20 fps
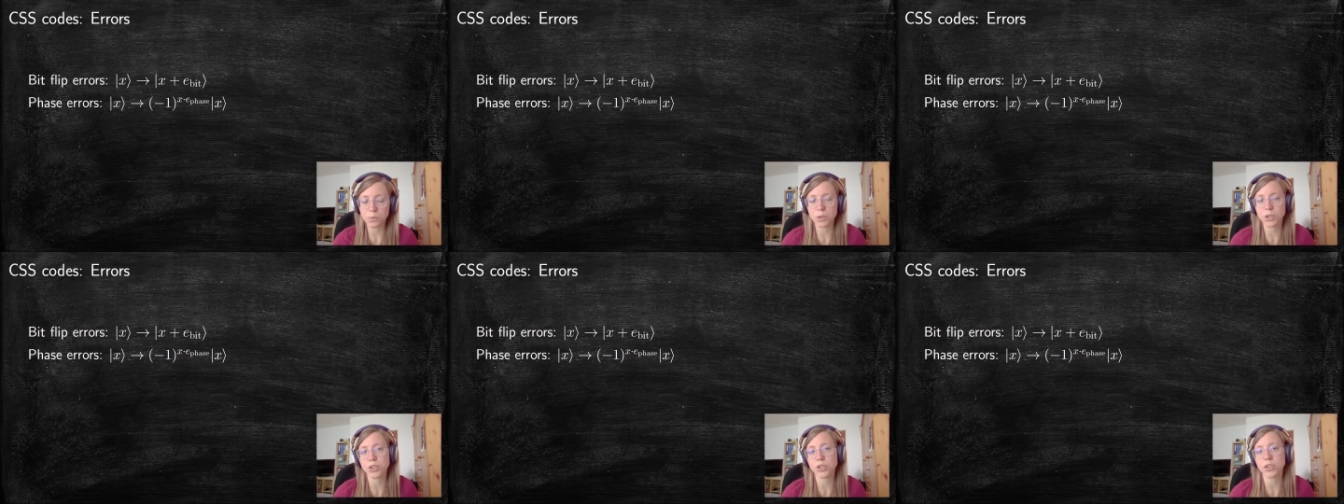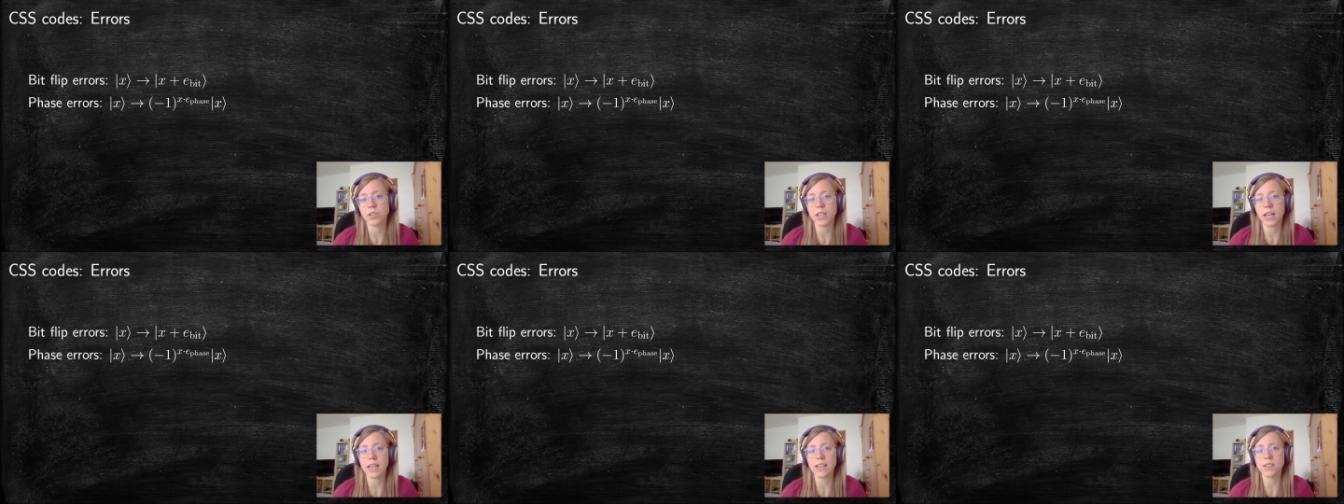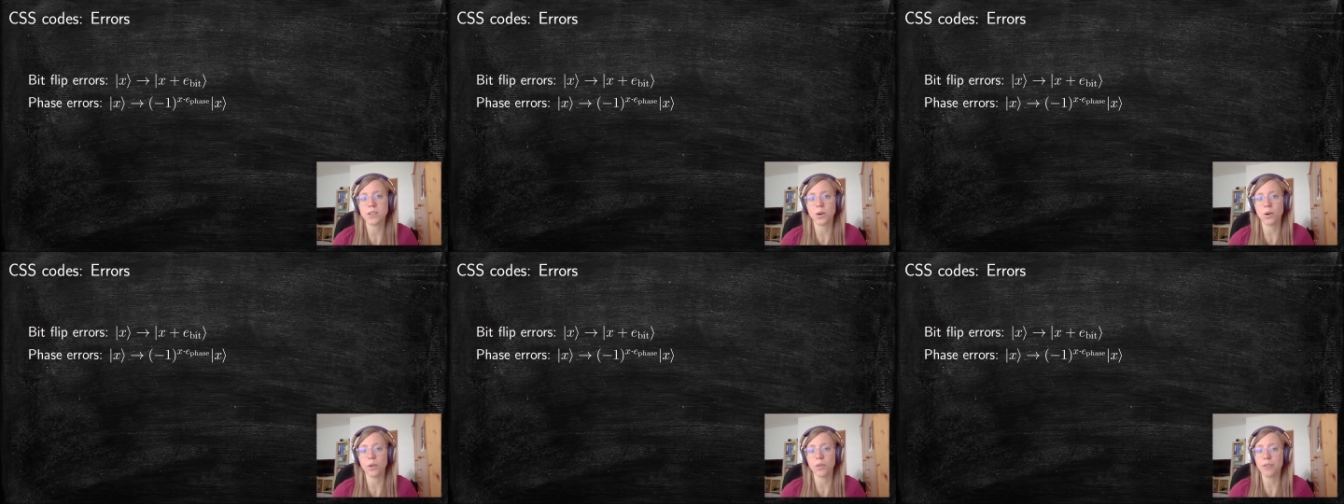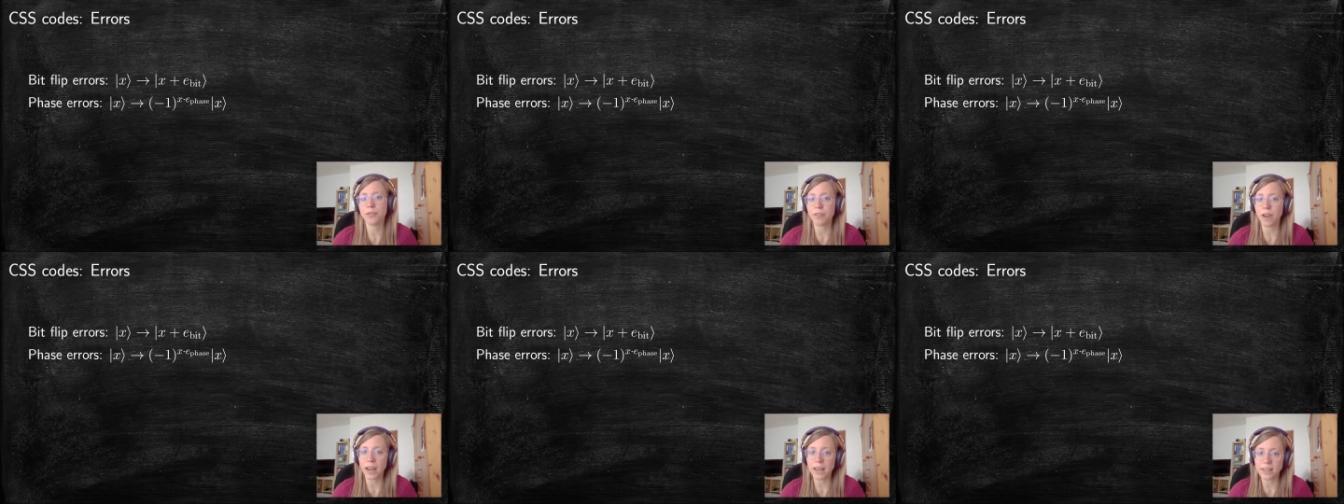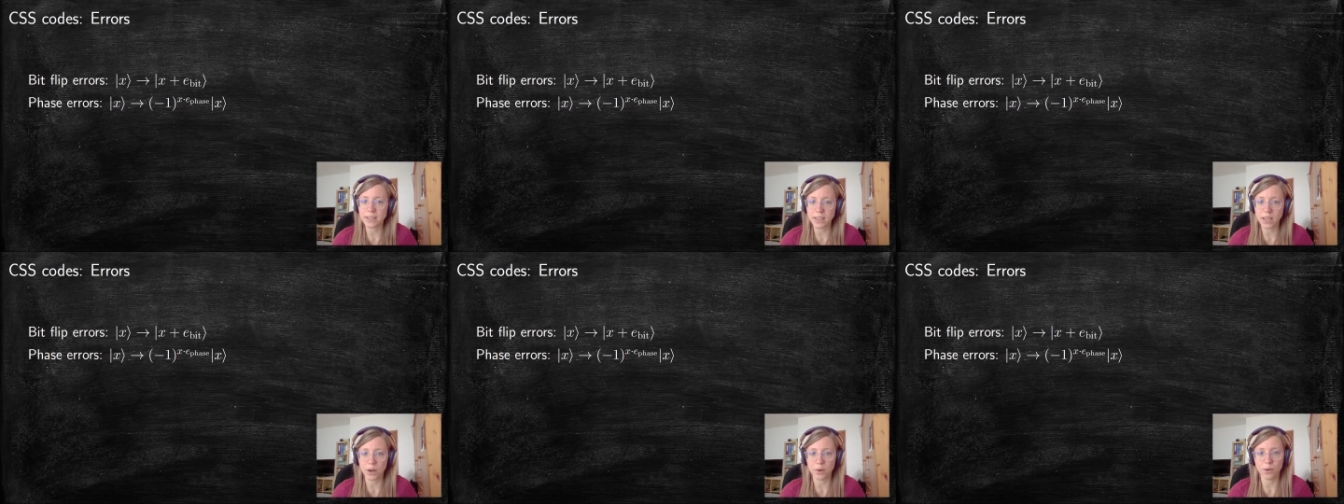which contains all the
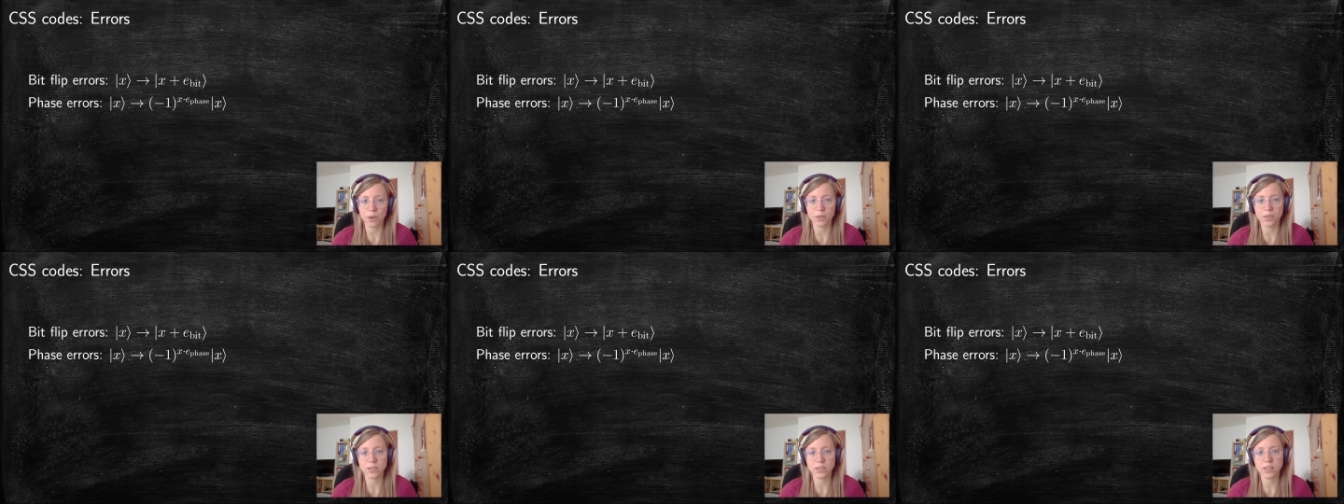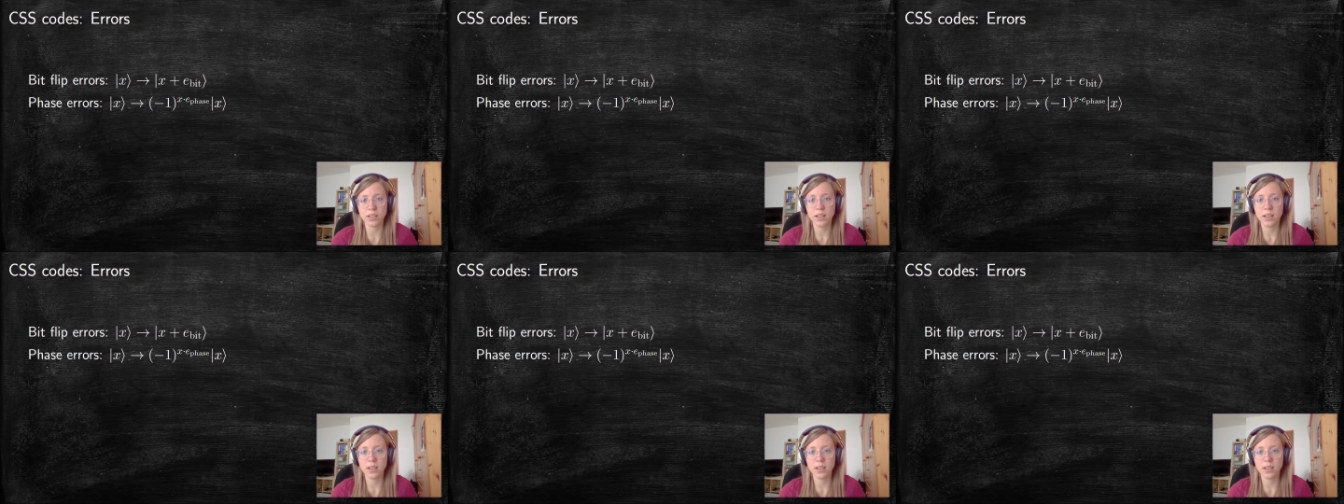phase errors,